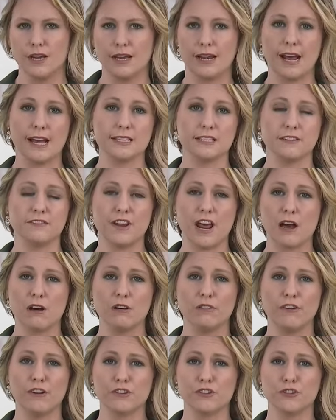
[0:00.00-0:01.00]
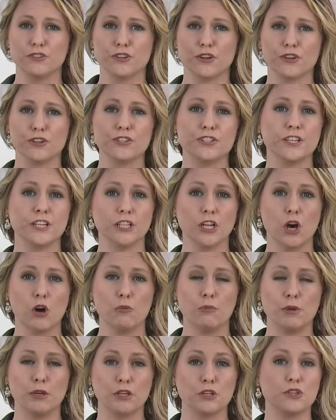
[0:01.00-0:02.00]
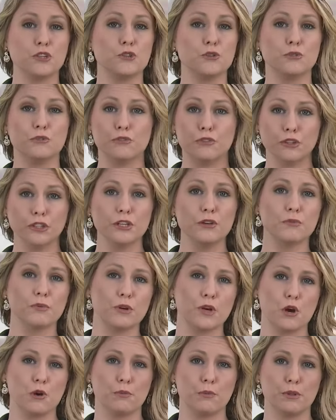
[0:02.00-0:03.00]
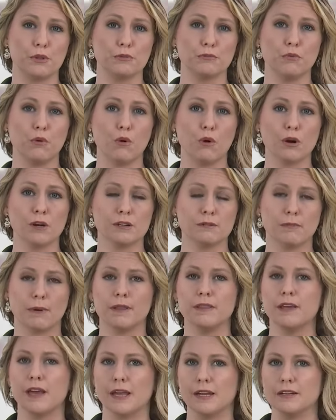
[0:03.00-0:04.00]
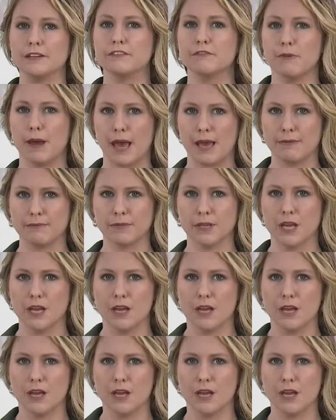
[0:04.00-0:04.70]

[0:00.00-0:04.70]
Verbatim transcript: And as of now, officials are still hoping to fully reopen the port by the end of May.